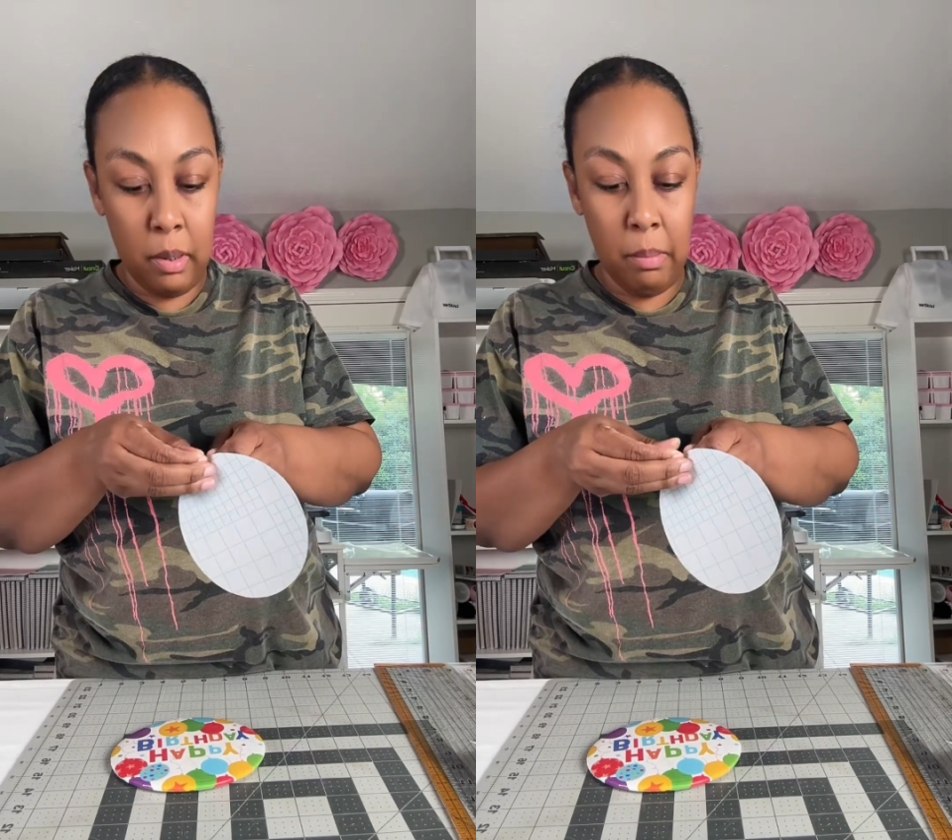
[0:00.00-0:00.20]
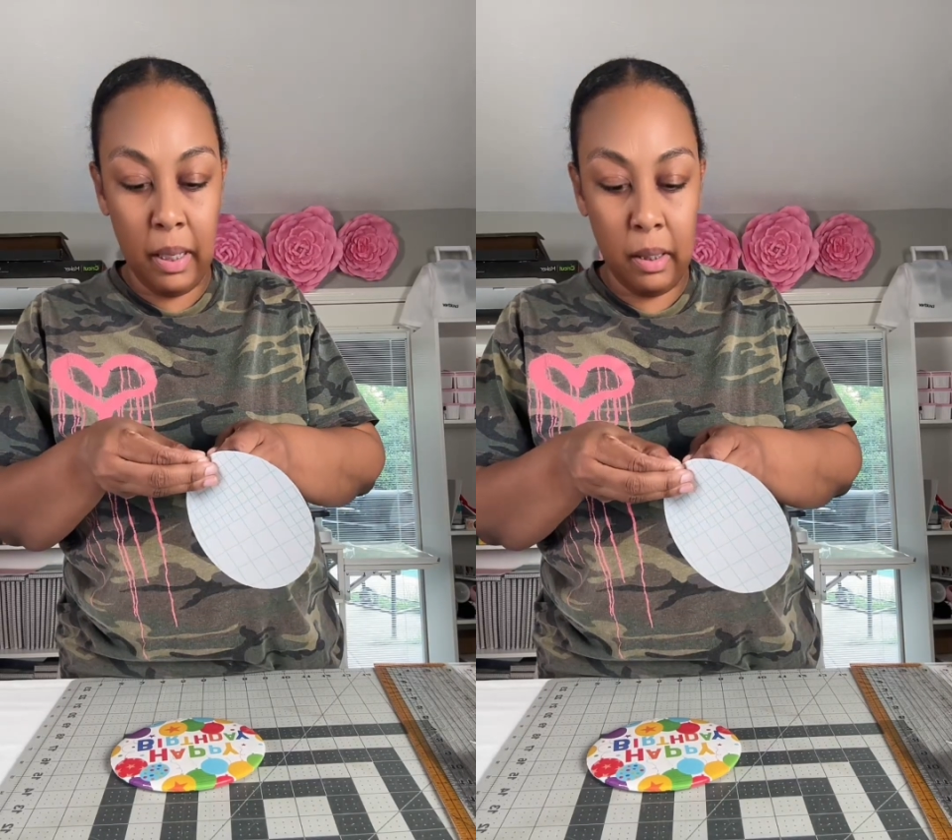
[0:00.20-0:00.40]

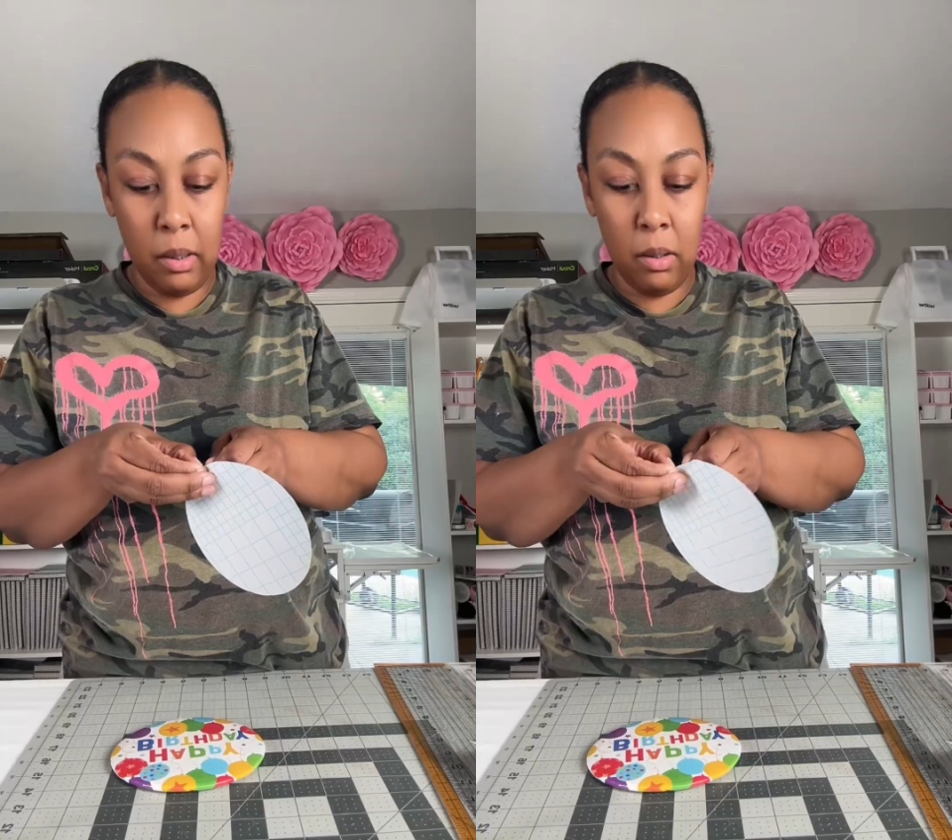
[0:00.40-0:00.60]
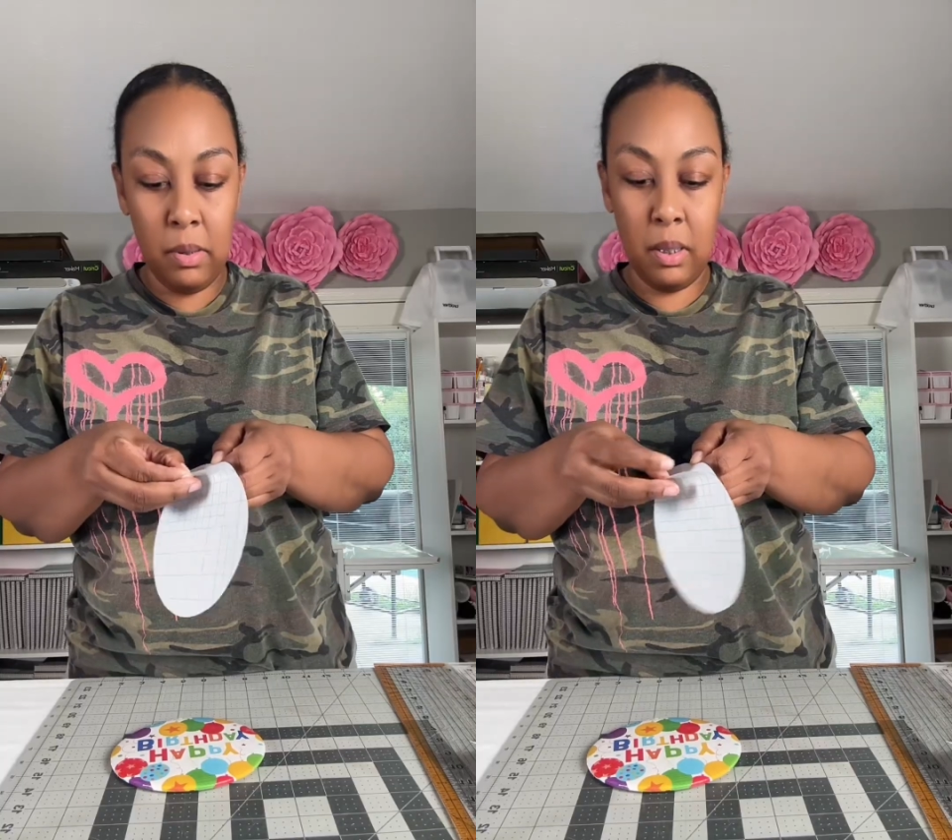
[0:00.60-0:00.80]
backing
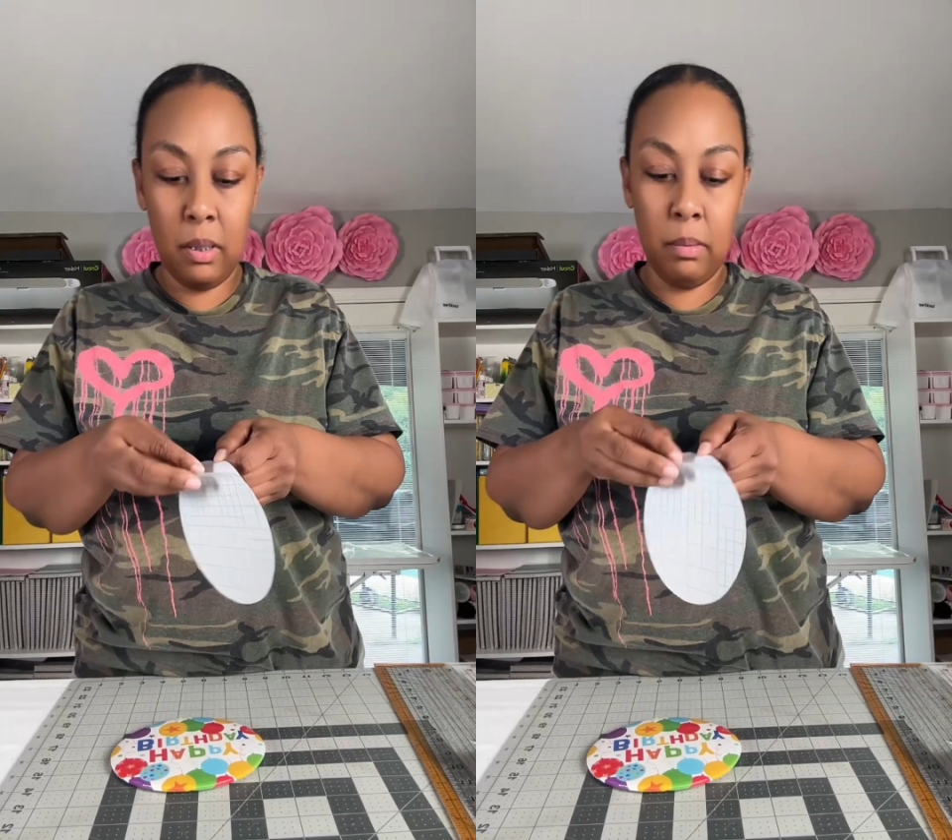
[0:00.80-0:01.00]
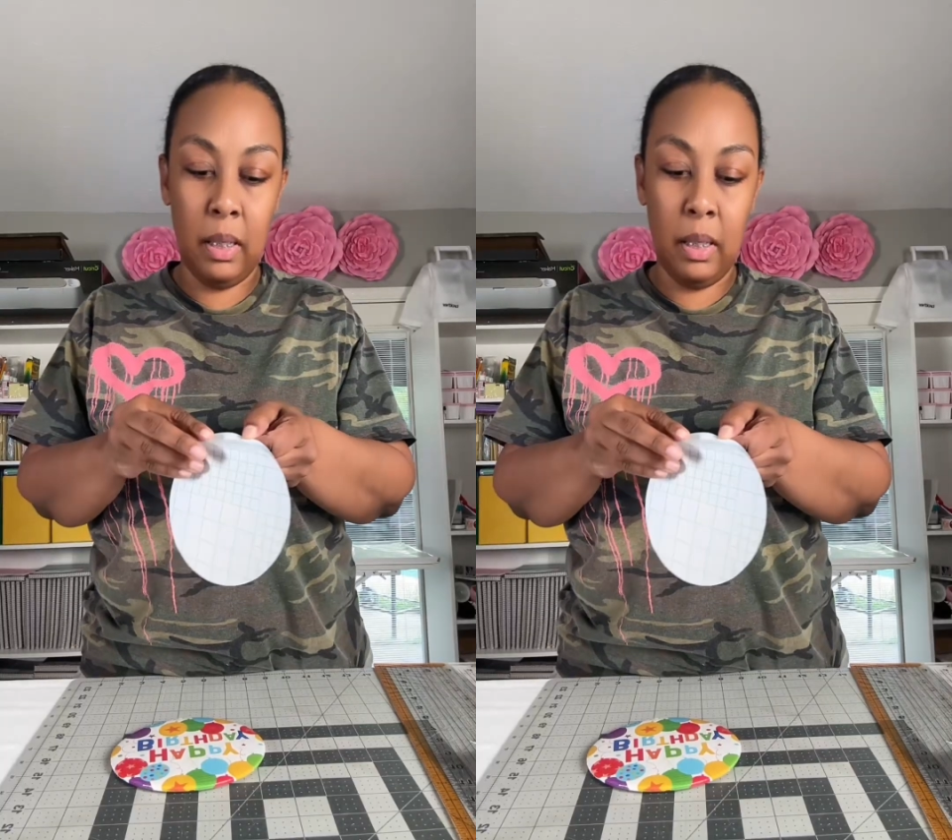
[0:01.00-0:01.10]
off some,